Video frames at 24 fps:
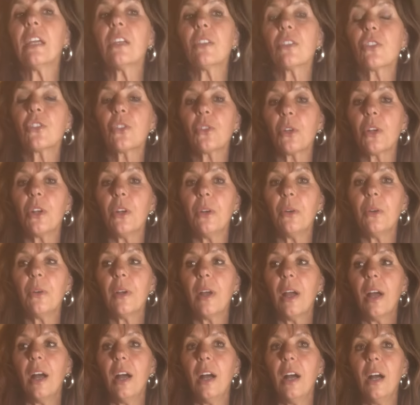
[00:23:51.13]
is true.
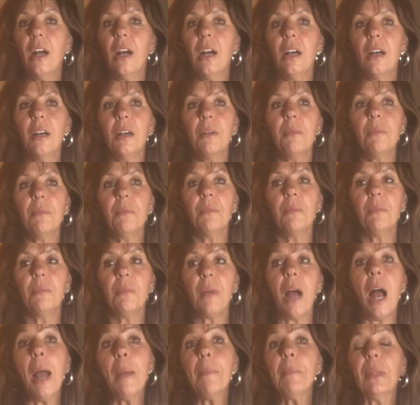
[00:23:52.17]
Um,
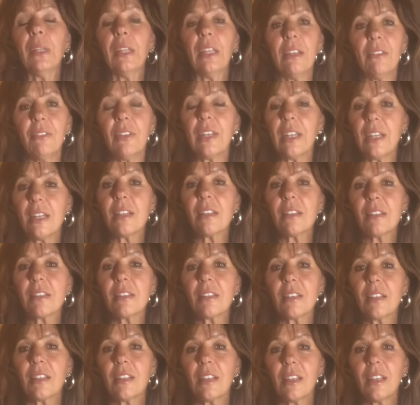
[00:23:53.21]
I believe it is.
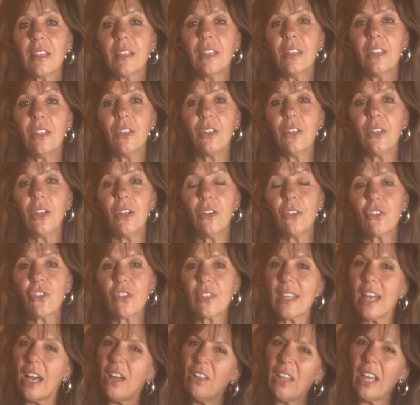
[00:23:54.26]
You know,
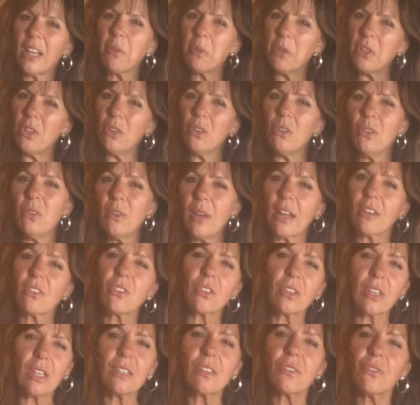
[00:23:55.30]
just how like when you
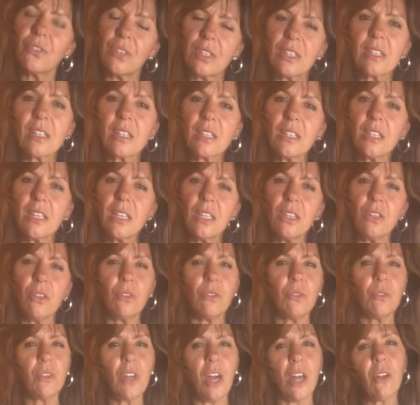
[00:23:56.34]
exercise physically,
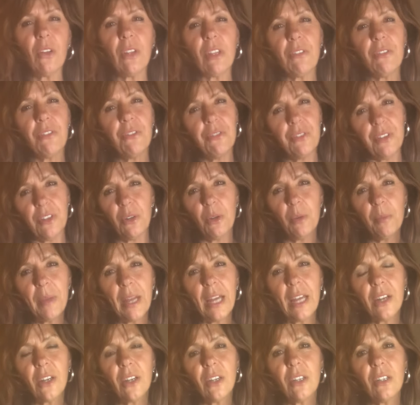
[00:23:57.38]
you not only feel
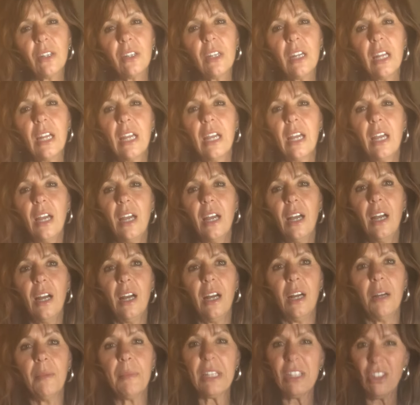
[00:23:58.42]
better,
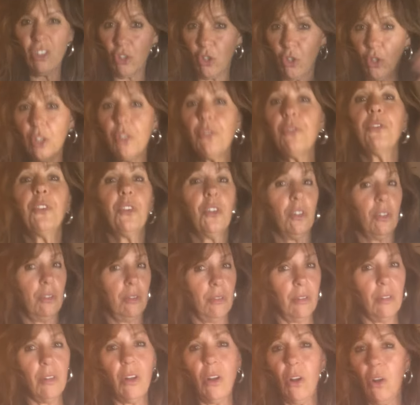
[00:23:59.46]
um, it's good for
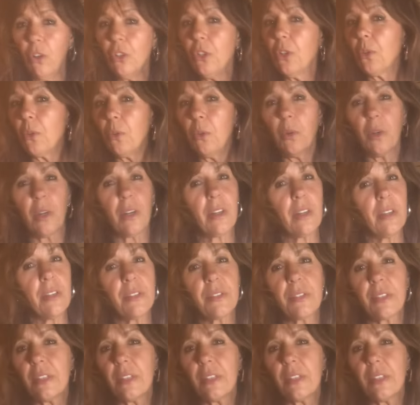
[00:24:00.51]
all your organs